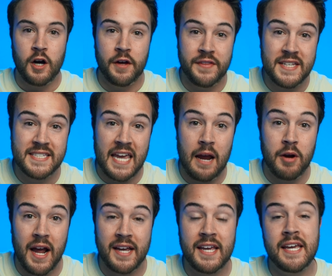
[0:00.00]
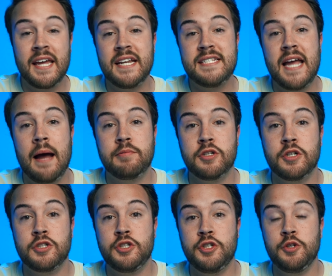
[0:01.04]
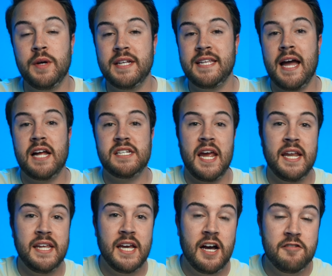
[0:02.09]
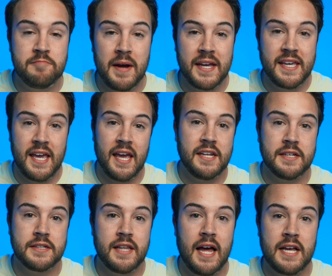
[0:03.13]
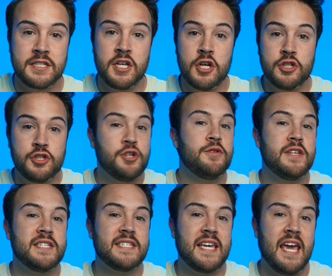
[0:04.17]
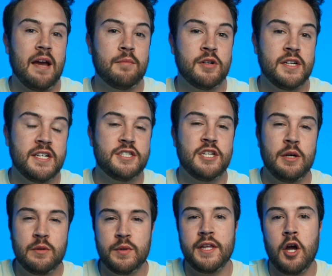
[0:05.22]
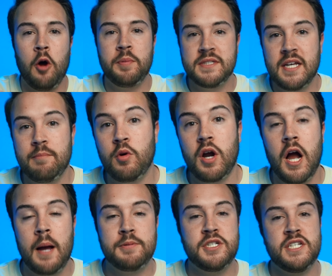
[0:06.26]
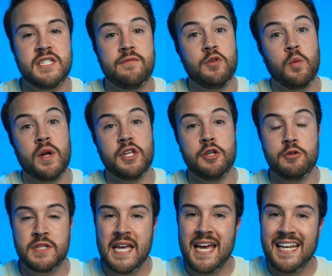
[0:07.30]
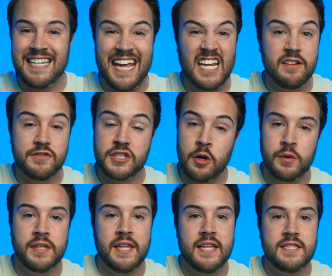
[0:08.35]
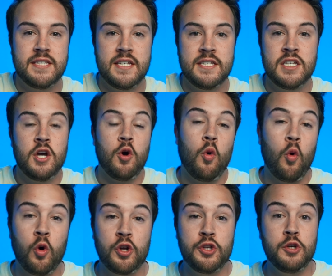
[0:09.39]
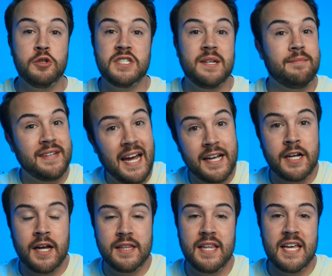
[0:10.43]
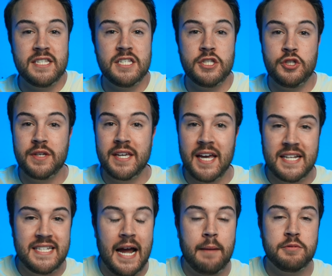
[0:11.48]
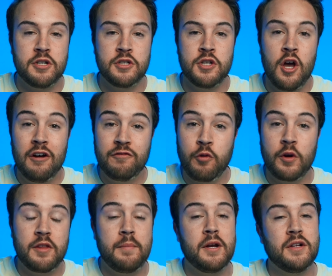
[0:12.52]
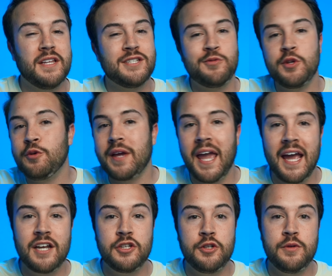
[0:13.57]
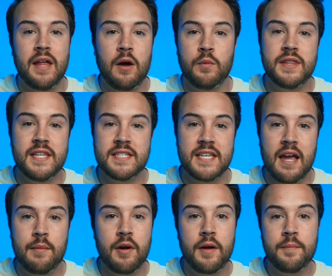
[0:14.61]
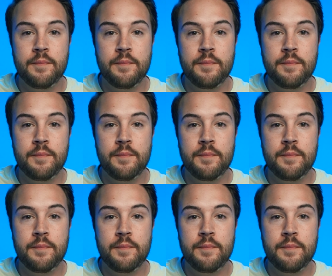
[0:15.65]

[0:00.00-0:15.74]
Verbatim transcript: On this camera, I can get an adapter to attach any of my Canon glass to this camera. And so it really opens up more options if you wanna use native Sony lenses or use some Nikon lenses, you can get adapters for the mirrorless when you can't do that with this camera.